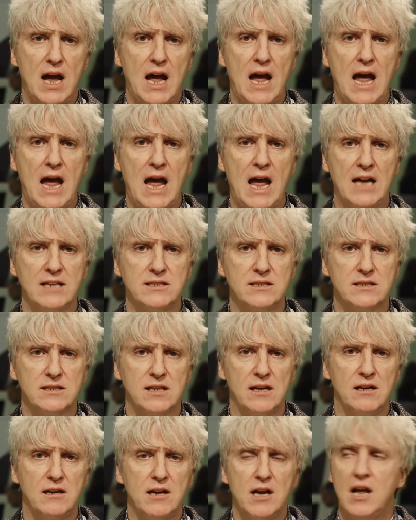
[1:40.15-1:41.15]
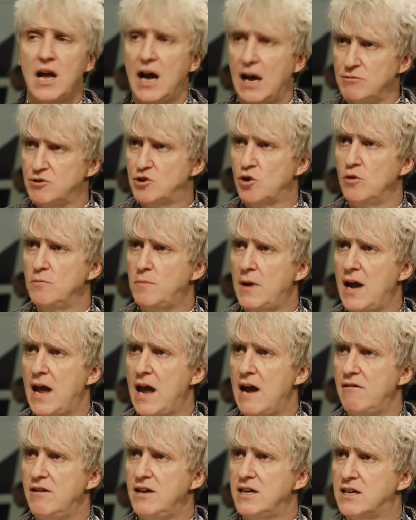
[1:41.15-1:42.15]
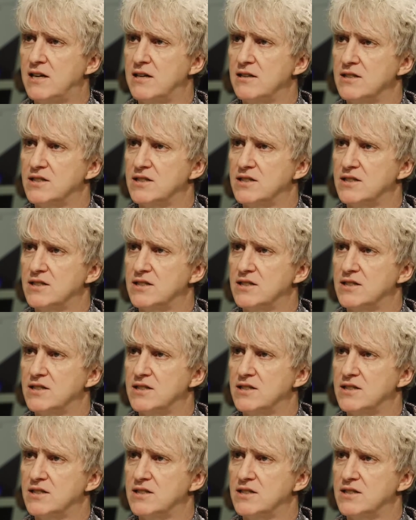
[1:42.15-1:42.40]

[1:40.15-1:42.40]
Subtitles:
And I'm joined by Eric.